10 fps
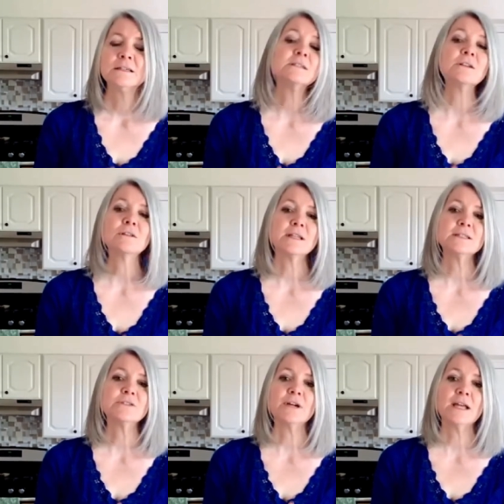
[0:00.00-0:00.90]
So
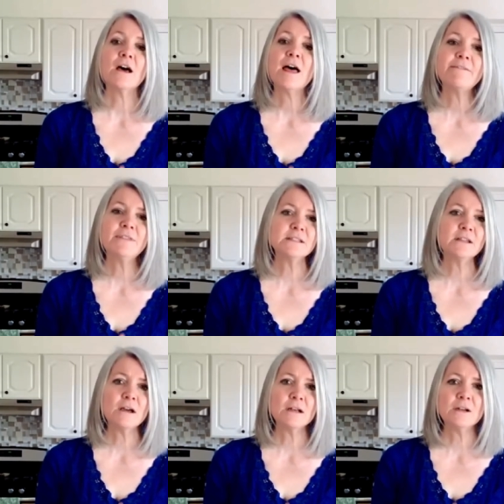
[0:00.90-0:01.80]
let's do it. And I'll have this
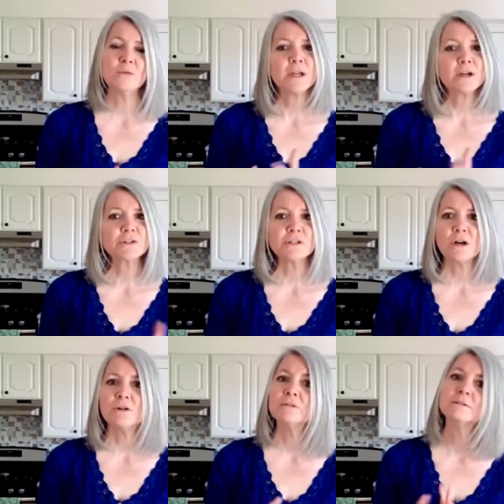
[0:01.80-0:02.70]
on in a week or
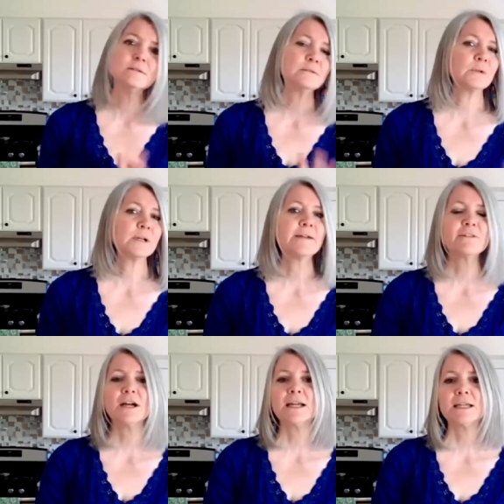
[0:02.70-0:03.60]
so. Whenever
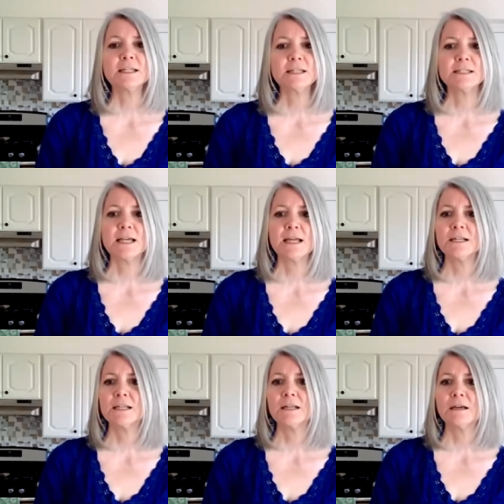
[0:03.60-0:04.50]
I can get this
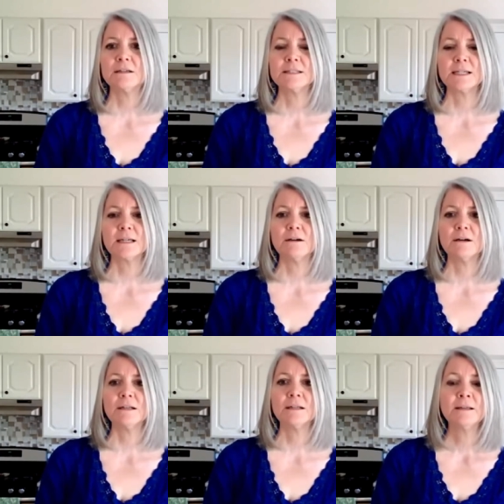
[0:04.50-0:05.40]
edited, I'll stick it
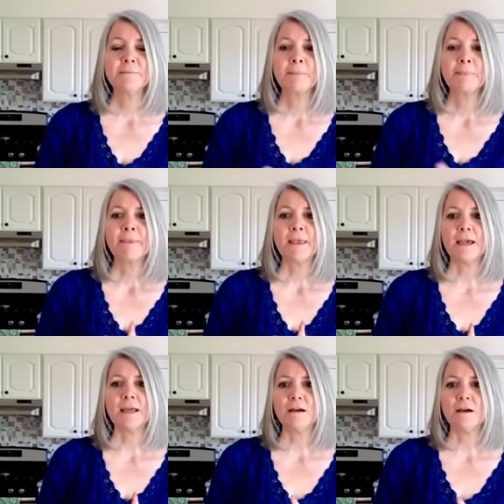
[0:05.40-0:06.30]
on
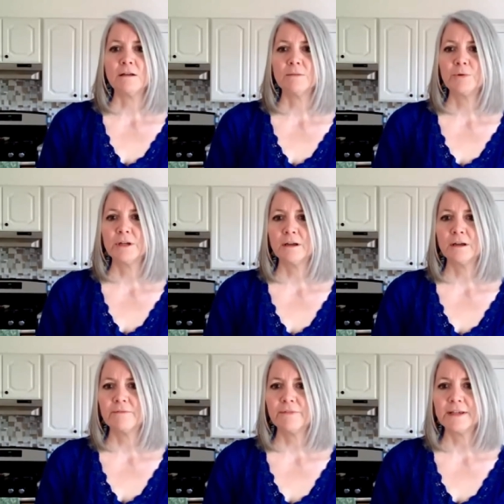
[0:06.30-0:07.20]
and I'll put it
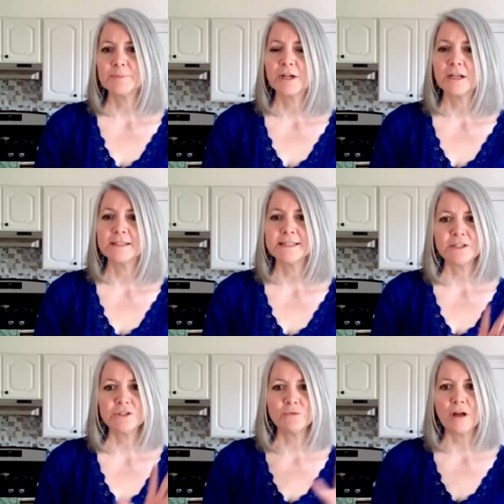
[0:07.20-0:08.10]
on Facebook and I'll
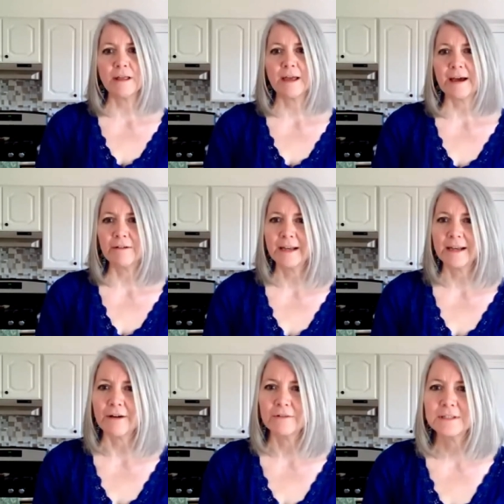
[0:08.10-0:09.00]
send you all out it
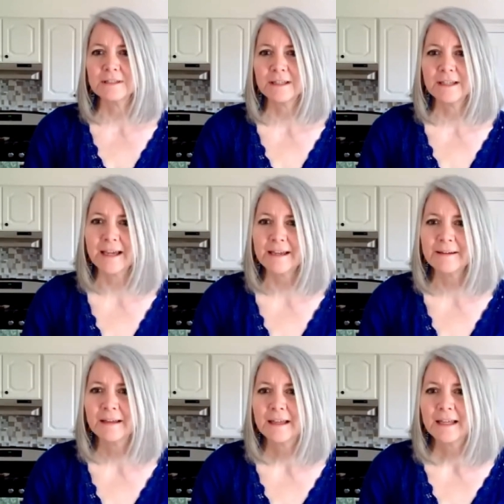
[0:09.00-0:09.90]
out.
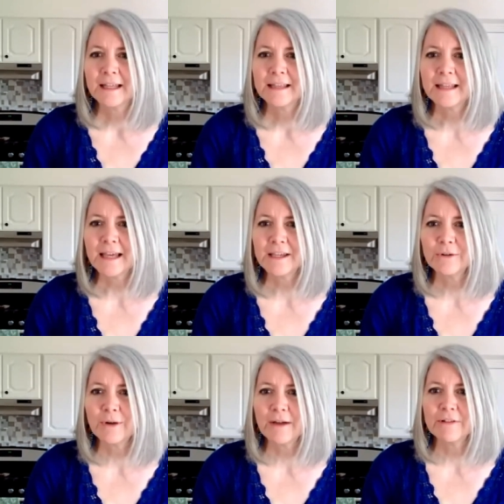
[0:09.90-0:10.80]
Okay. Thank
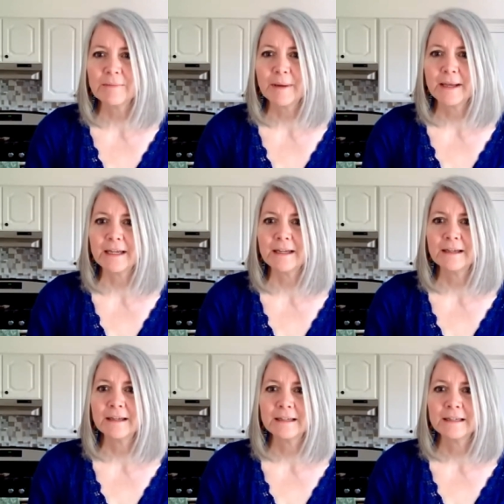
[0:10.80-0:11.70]
you, everybody.